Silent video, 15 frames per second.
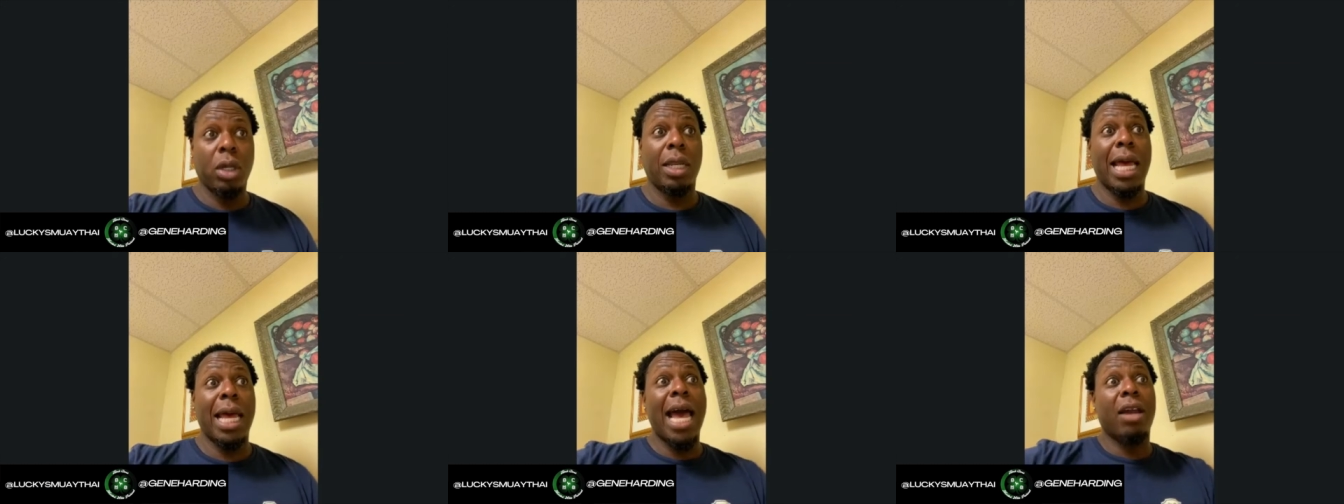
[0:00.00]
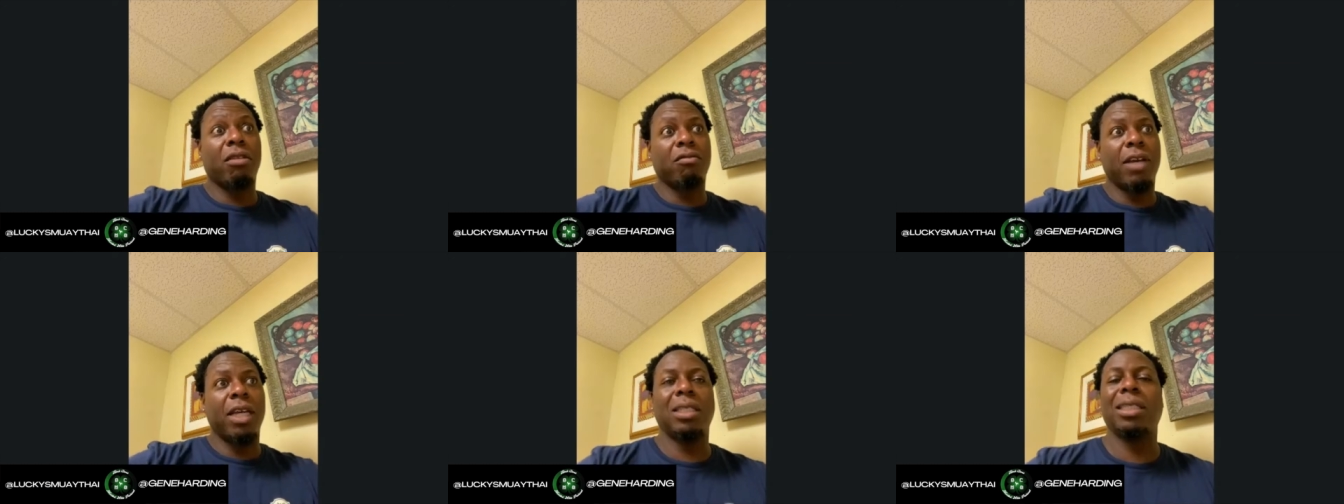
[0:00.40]
The
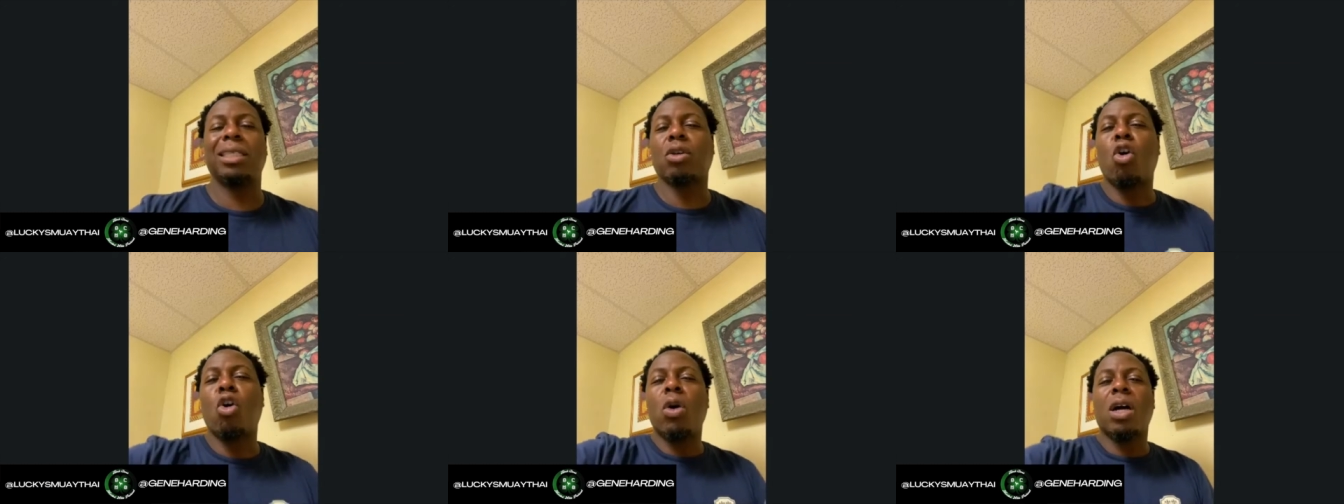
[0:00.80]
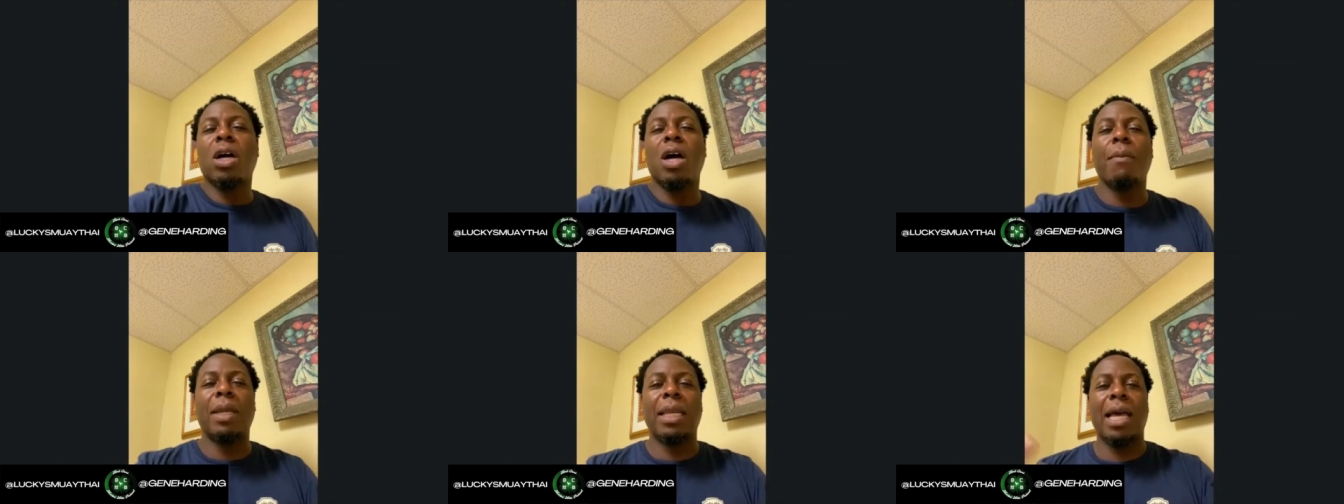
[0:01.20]
adoration is all
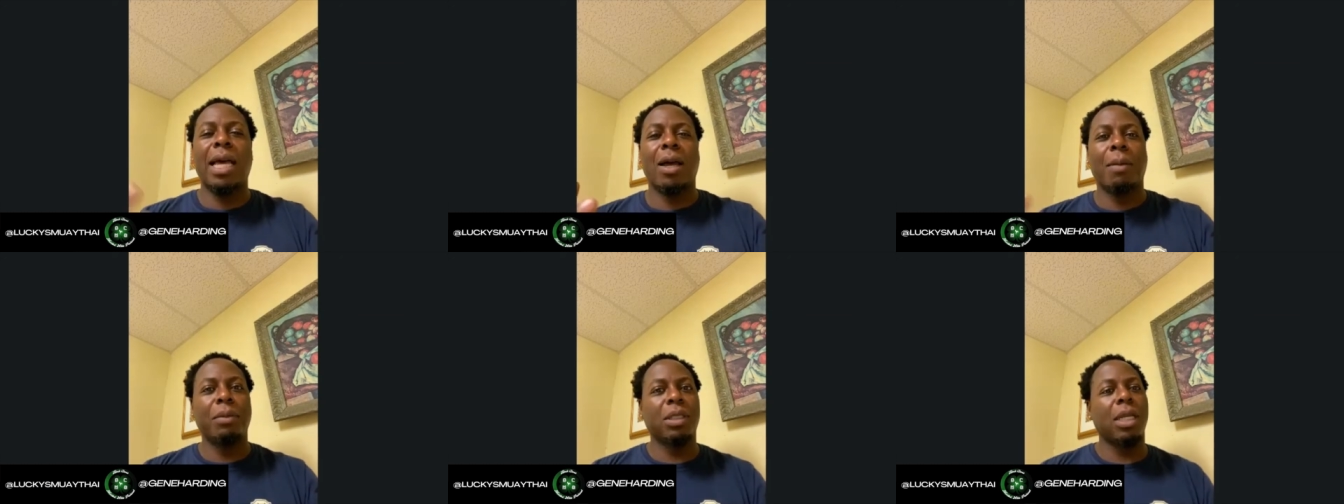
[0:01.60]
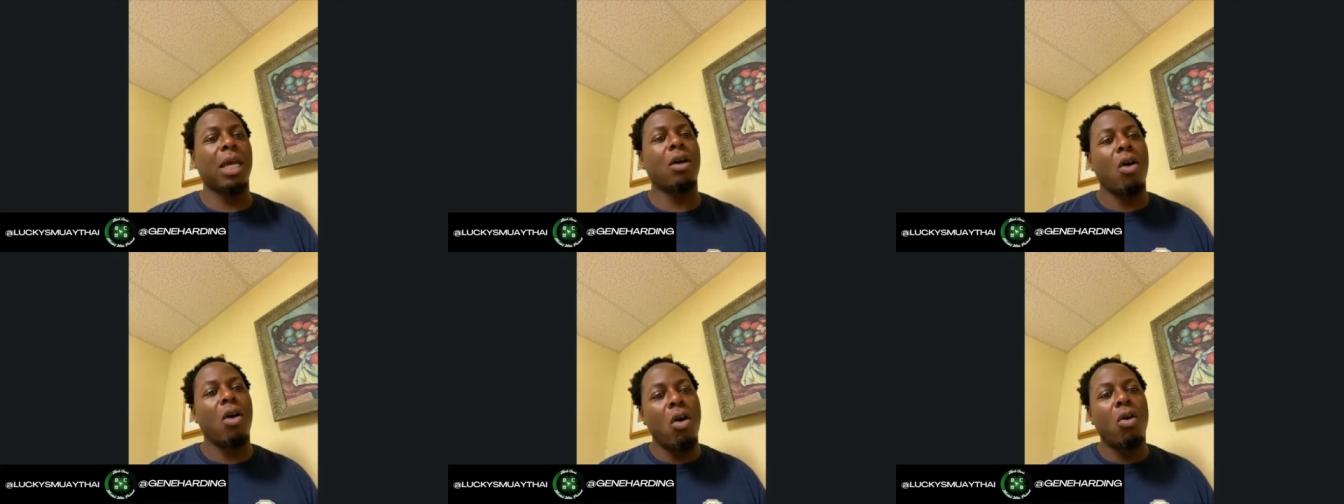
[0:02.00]
coming now. I'm just
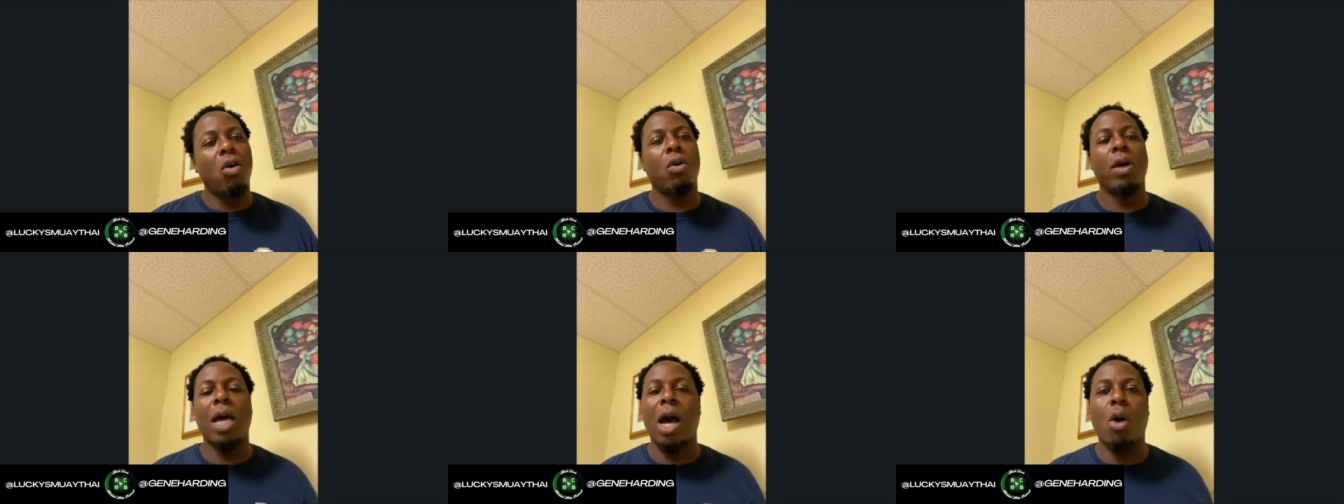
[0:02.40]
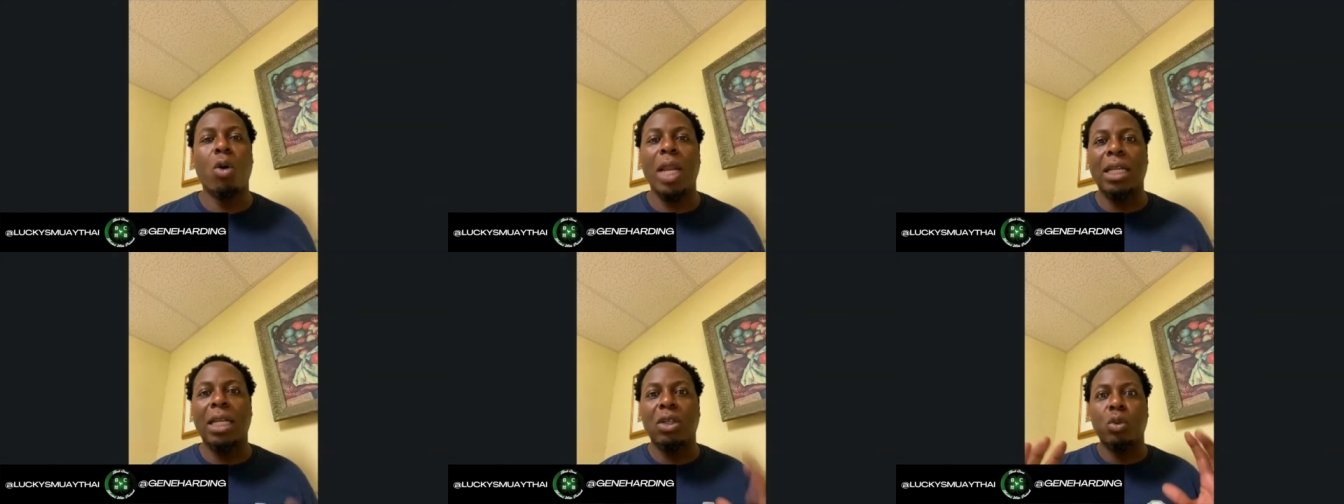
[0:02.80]
like, oh,
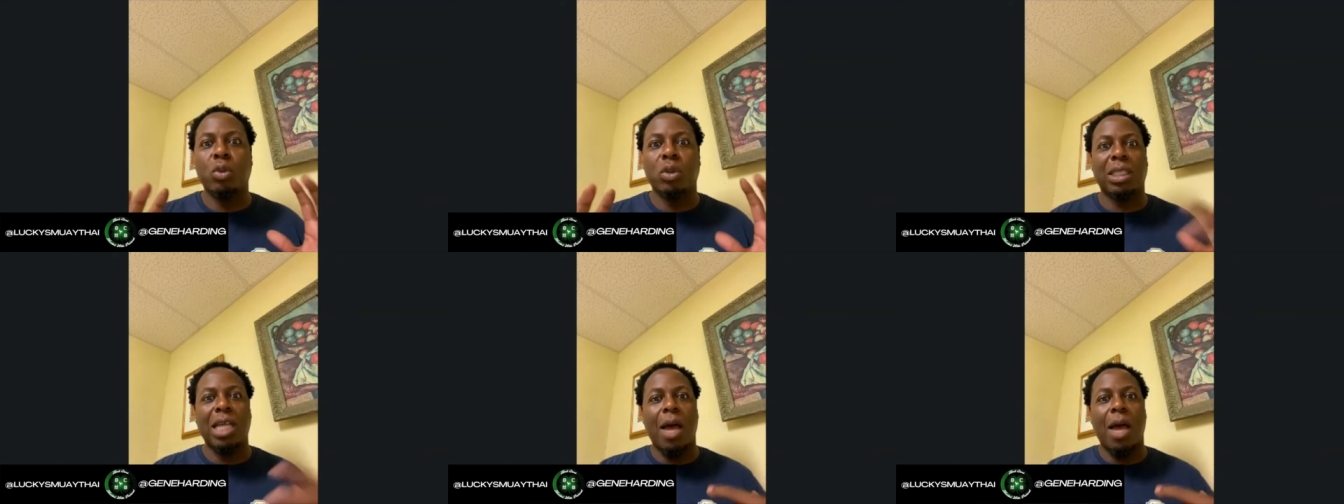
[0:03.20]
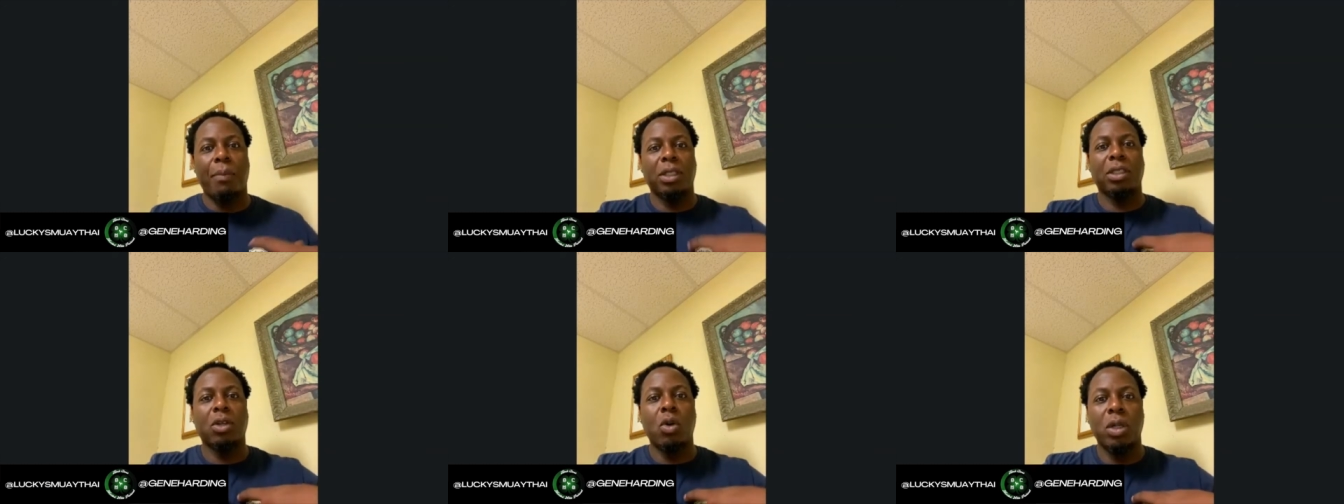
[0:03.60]
all I have to do is stop
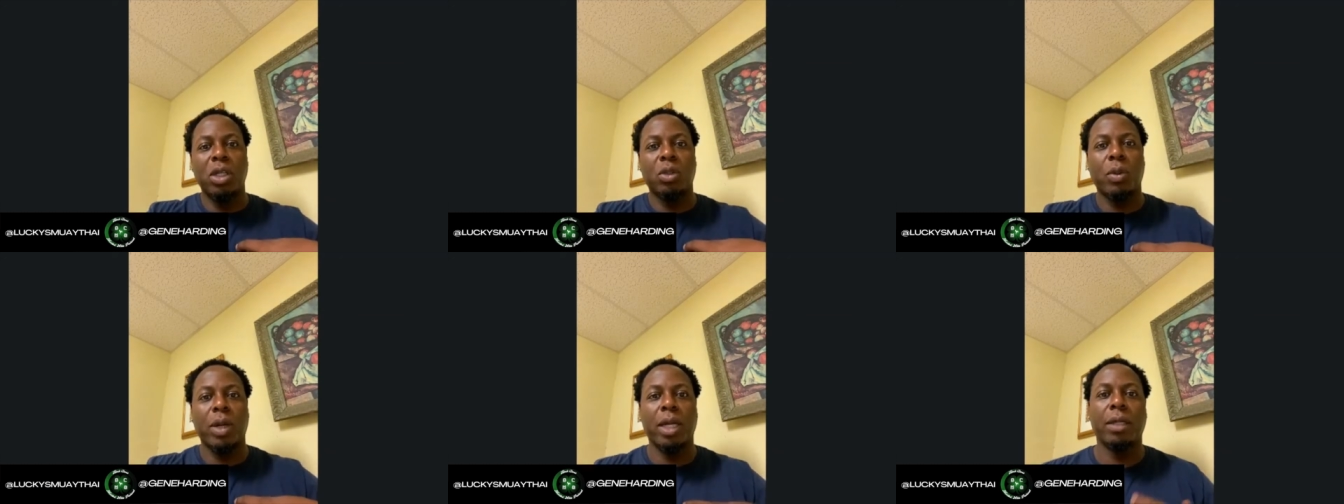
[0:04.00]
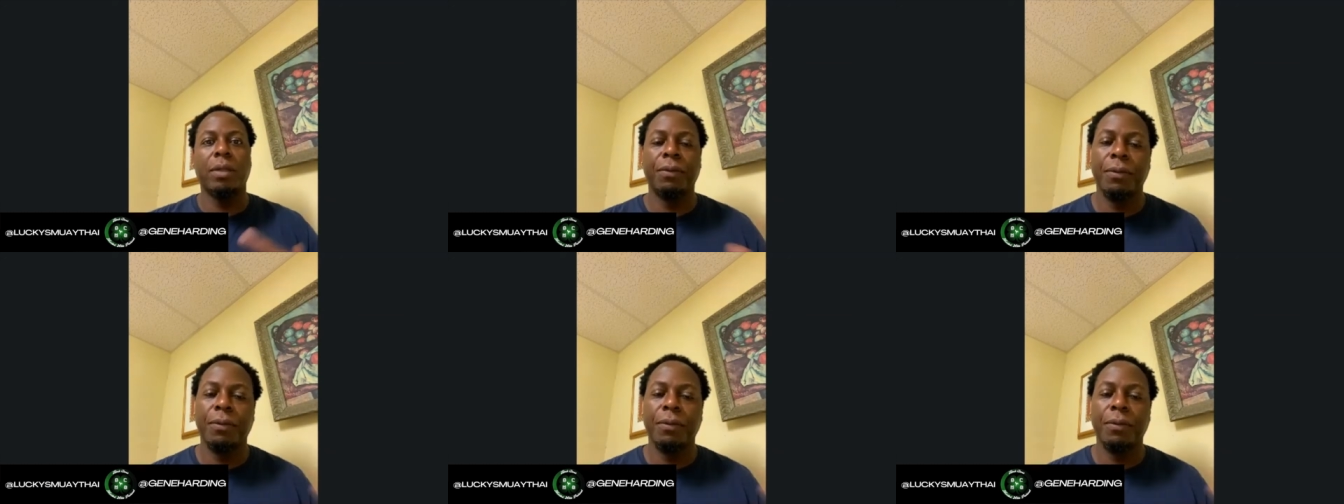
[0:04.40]
and just go this way.